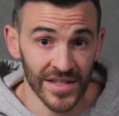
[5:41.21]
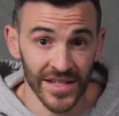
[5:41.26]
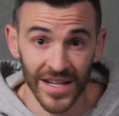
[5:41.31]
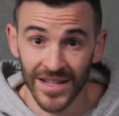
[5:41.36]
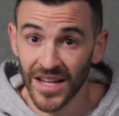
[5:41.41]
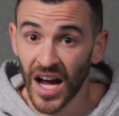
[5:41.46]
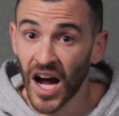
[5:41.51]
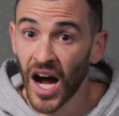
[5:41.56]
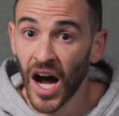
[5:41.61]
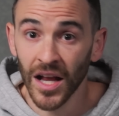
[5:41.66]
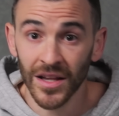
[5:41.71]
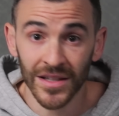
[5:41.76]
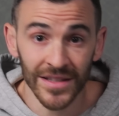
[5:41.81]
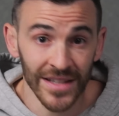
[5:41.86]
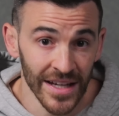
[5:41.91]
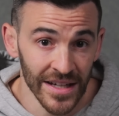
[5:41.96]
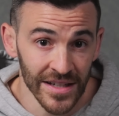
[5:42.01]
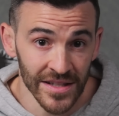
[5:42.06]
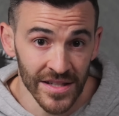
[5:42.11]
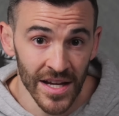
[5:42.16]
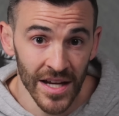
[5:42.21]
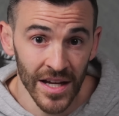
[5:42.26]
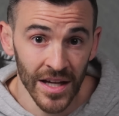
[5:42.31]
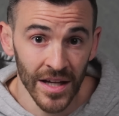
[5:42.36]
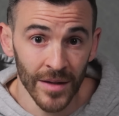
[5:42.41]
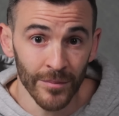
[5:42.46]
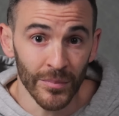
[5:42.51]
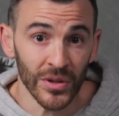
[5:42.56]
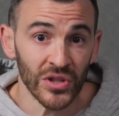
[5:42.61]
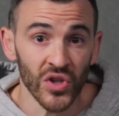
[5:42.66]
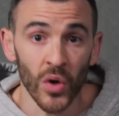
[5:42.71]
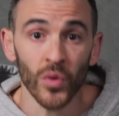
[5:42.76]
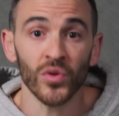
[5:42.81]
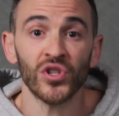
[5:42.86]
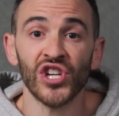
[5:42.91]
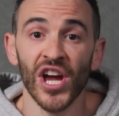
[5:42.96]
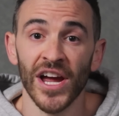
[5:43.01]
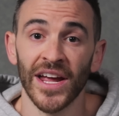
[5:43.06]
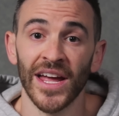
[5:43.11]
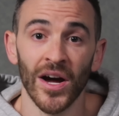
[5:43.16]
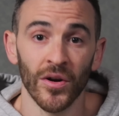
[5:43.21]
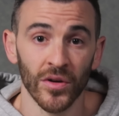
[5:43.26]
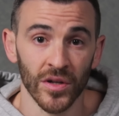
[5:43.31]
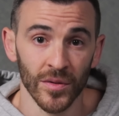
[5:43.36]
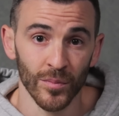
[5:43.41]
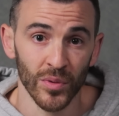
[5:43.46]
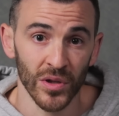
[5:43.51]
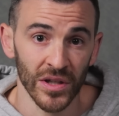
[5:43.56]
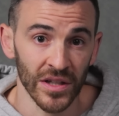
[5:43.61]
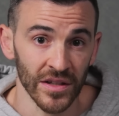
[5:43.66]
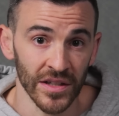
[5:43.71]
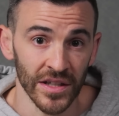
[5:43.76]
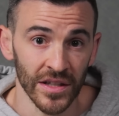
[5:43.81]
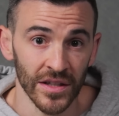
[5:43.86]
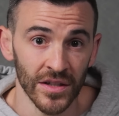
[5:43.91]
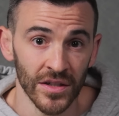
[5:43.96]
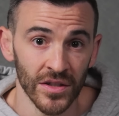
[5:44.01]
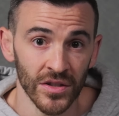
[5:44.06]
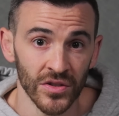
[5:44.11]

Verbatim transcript: take the holidays, but don't check out completely.